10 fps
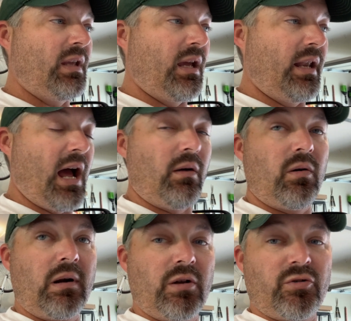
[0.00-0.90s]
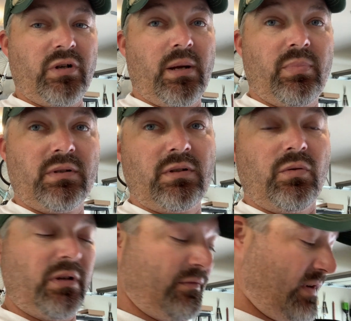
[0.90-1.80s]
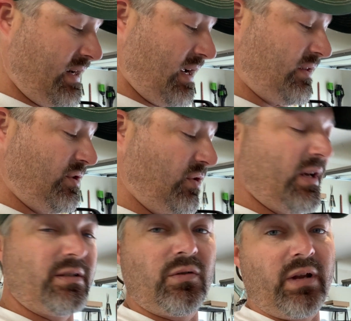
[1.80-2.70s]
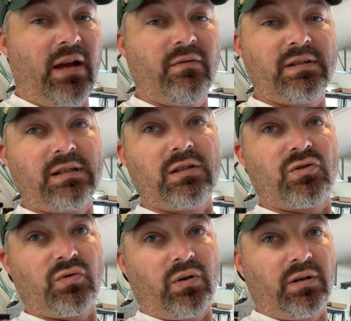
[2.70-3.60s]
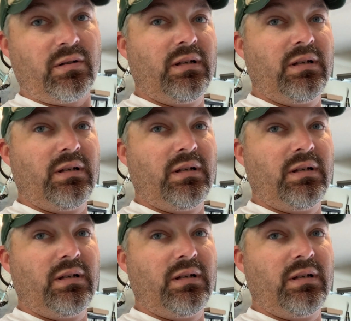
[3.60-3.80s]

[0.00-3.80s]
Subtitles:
an hour round trip only to find out that you guys don't have this in the store.